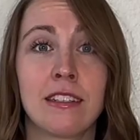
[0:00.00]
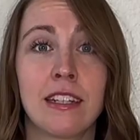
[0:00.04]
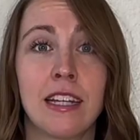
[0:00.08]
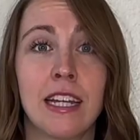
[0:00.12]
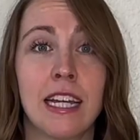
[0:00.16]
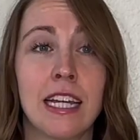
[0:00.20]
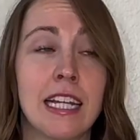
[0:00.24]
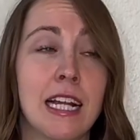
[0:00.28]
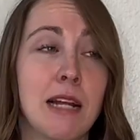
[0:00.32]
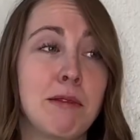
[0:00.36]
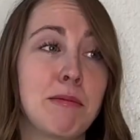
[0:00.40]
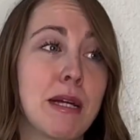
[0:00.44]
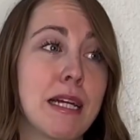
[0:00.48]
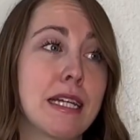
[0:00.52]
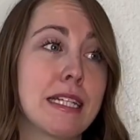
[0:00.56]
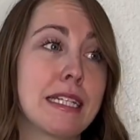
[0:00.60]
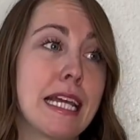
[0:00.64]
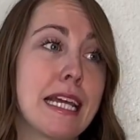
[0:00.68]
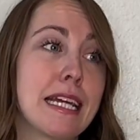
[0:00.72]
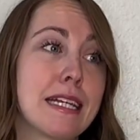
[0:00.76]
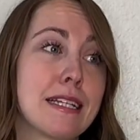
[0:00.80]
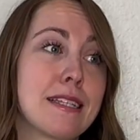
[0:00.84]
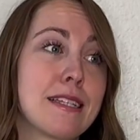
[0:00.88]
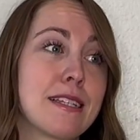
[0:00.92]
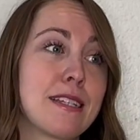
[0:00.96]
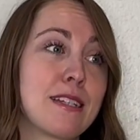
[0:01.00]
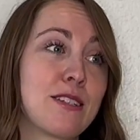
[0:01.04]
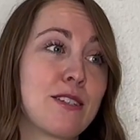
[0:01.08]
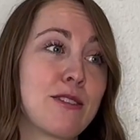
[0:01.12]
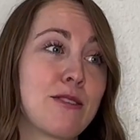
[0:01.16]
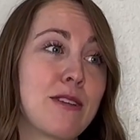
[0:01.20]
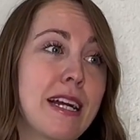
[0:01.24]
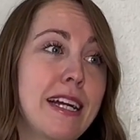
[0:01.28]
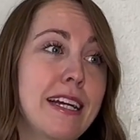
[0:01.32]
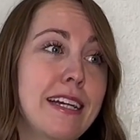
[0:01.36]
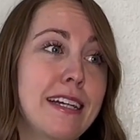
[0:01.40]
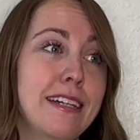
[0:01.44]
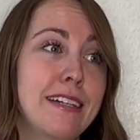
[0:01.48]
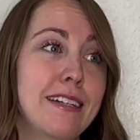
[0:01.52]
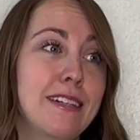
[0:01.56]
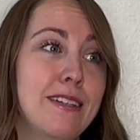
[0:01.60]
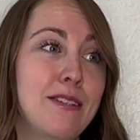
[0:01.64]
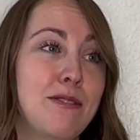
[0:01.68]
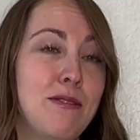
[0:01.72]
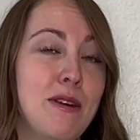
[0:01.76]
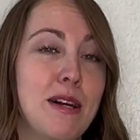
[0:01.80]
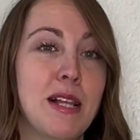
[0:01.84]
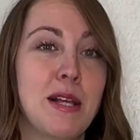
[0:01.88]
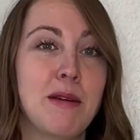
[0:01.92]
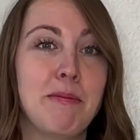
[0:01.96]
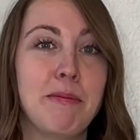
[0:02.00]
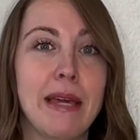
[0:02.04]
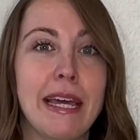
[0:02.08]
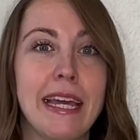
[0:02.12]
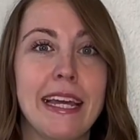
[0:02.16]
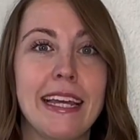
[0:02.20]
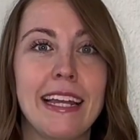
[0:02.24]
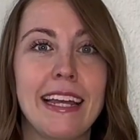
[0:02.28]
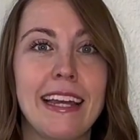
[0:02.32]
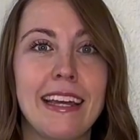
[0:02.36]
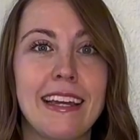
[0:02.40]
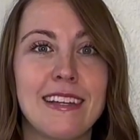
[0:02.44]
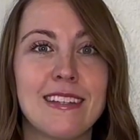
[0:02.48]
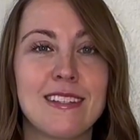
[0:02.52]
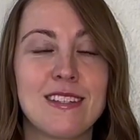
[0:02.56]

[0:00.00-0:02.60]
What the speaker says: and I'm like dancing around while I'm painting.